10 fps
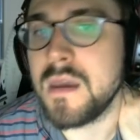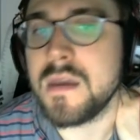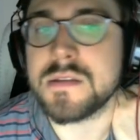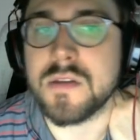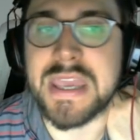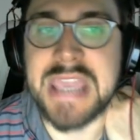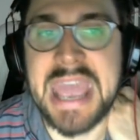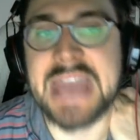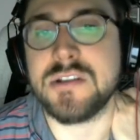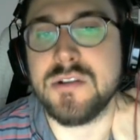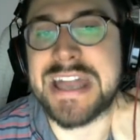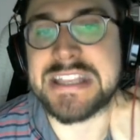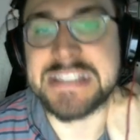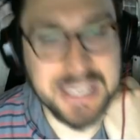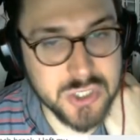So they can't do that
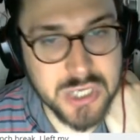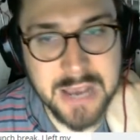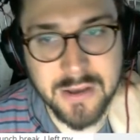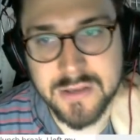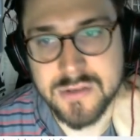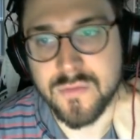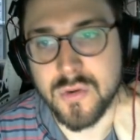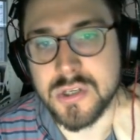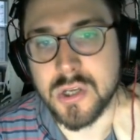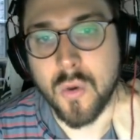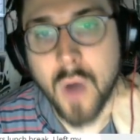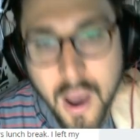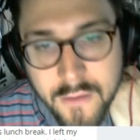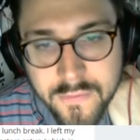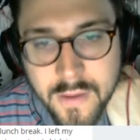second challenge for it to go
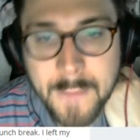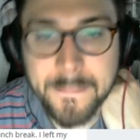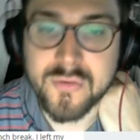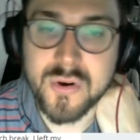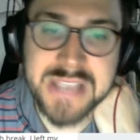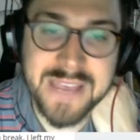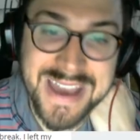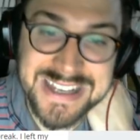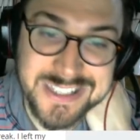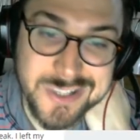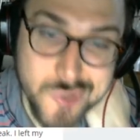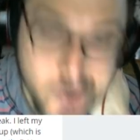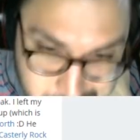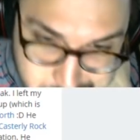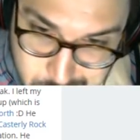off. But of course they have access to
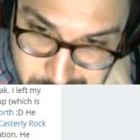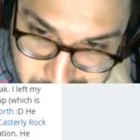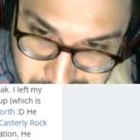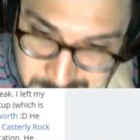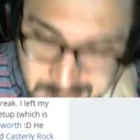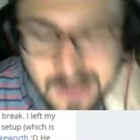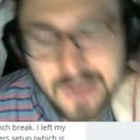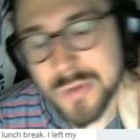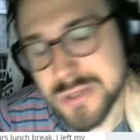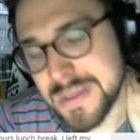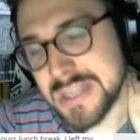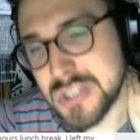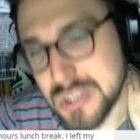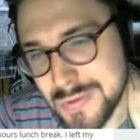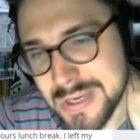Treachery, which means
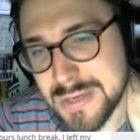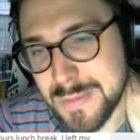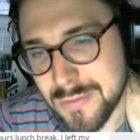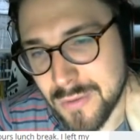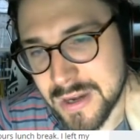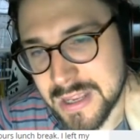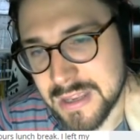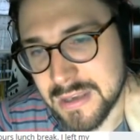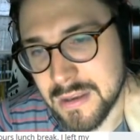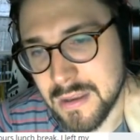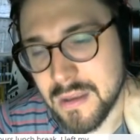you need to be running